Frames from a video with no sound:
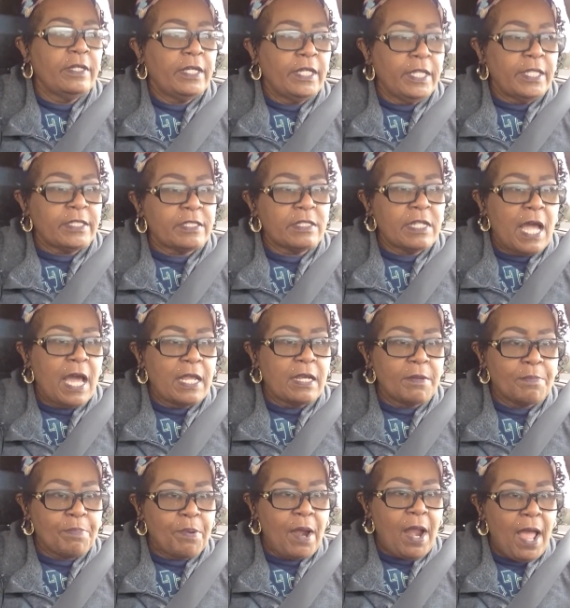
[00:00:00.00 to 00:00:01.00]
it's not
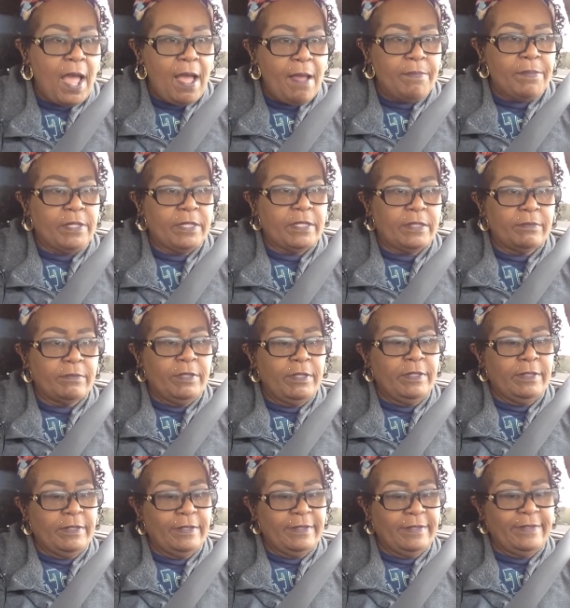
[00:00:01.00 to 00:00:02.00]
a
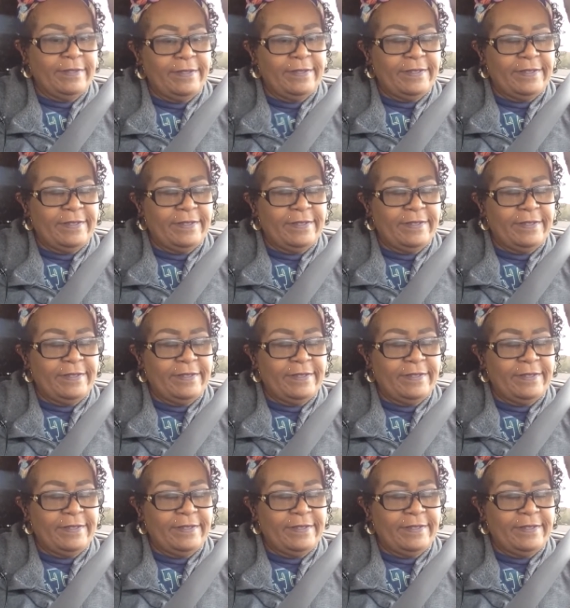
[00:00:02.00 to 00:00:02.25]
problem.